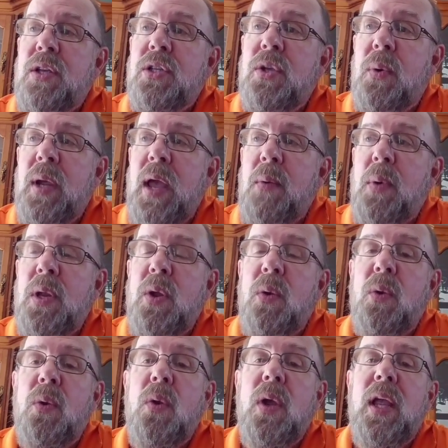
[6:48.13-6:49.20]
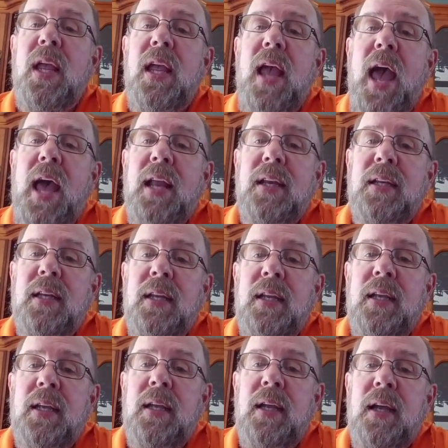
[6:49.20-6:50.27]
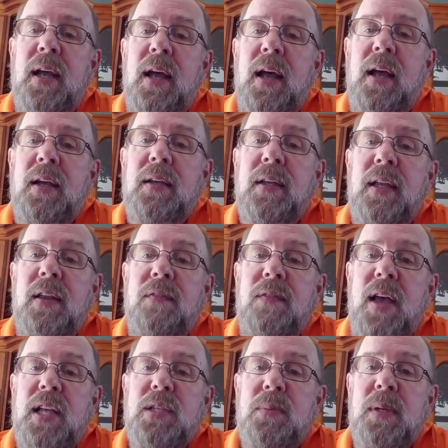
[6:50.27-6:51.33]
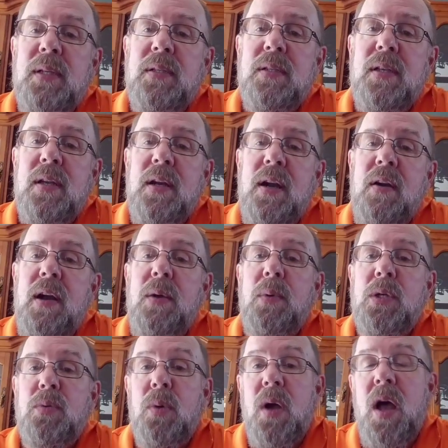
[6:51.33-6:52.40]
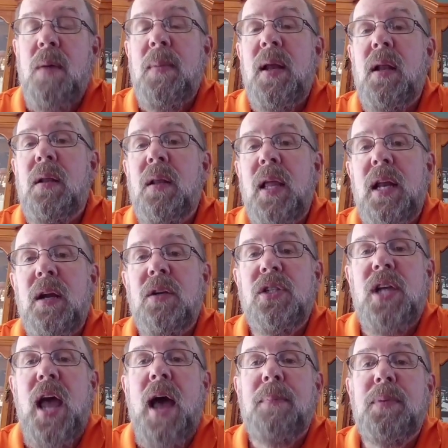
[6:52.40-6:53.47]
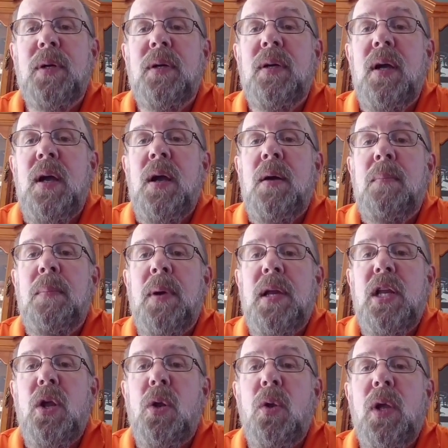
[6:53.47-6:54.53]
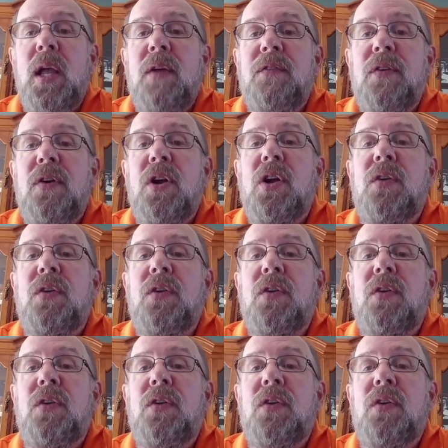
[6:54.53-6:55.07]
So again, when you're looking at investments, all right, which will come in a later chapter, but you're looking for a